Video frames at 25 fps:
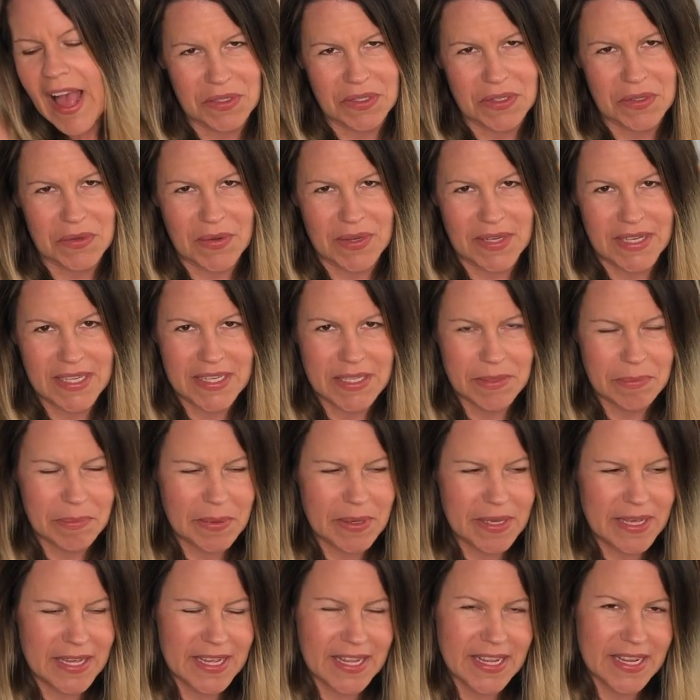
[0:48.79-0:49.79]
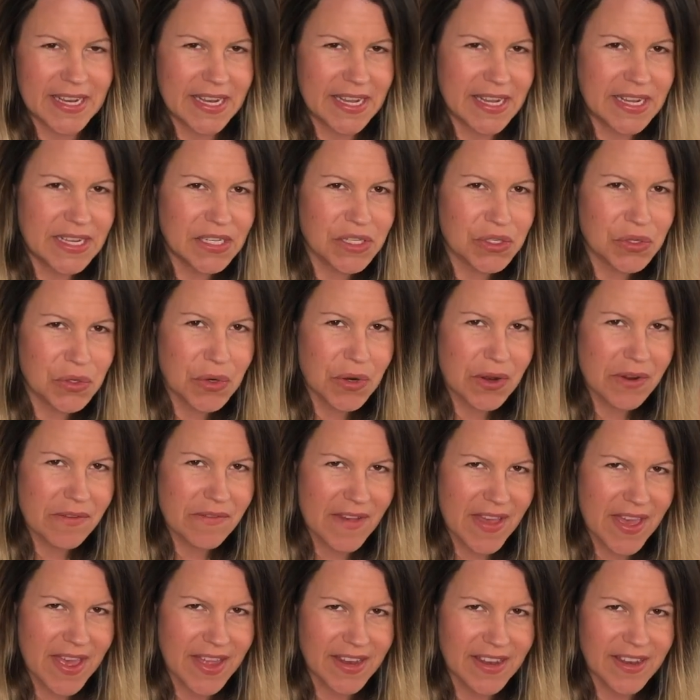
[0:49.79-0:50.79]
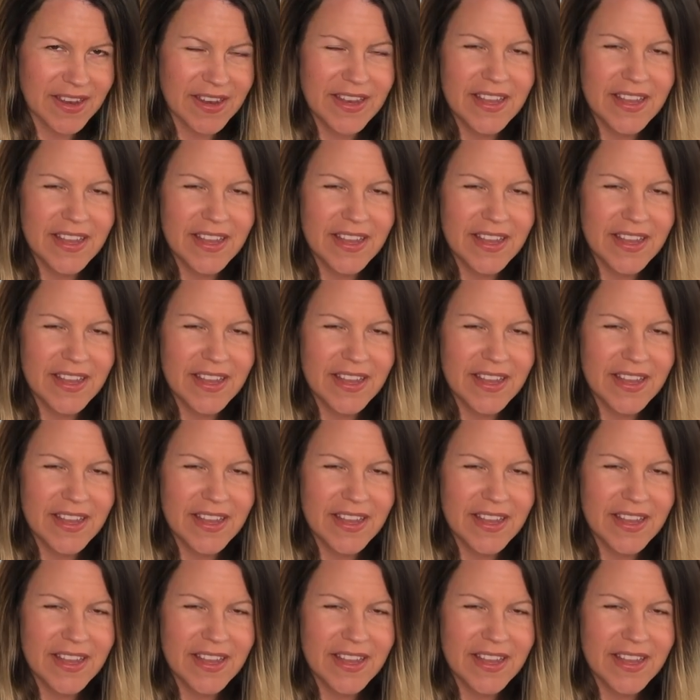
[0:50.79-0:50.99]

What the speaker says: So I need to pick an indoor event,